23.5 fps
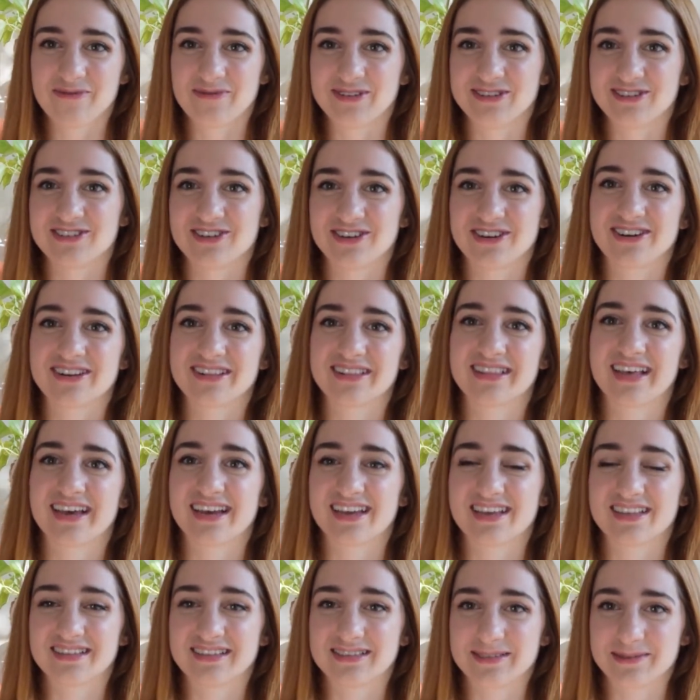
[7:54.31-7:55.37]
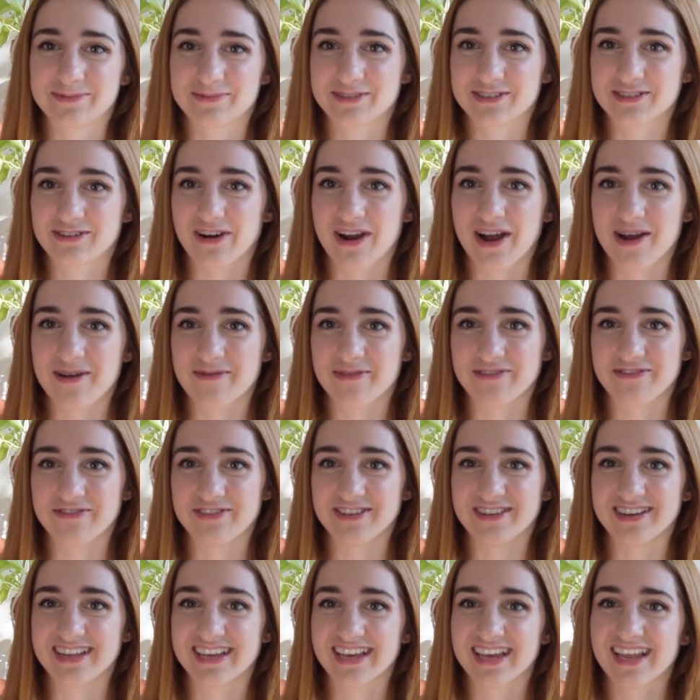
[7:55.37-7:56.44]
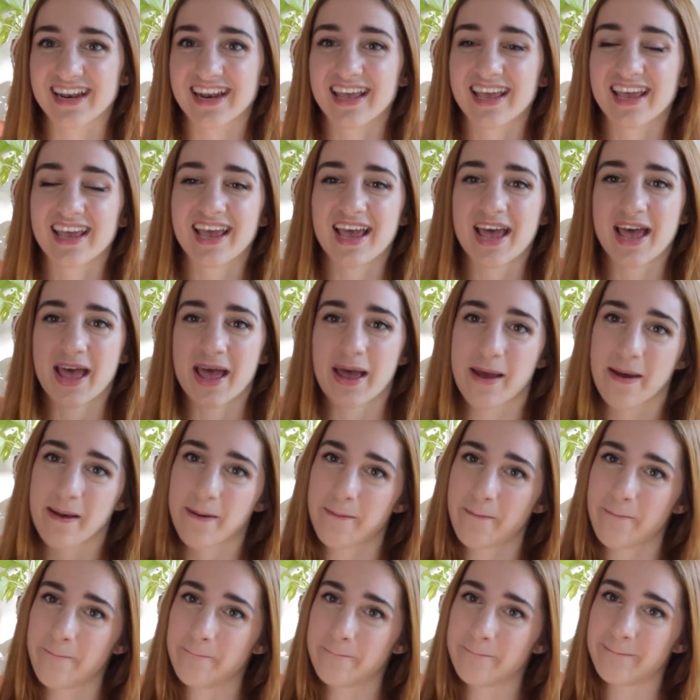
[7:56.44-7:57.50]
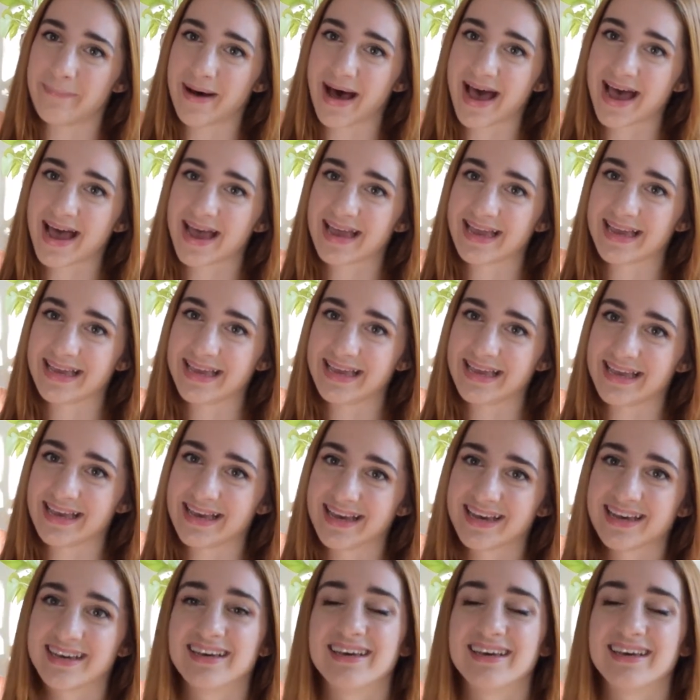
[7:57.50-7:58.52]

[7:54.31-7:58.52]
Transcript: Be sure to like and subscribe if you did. Bye.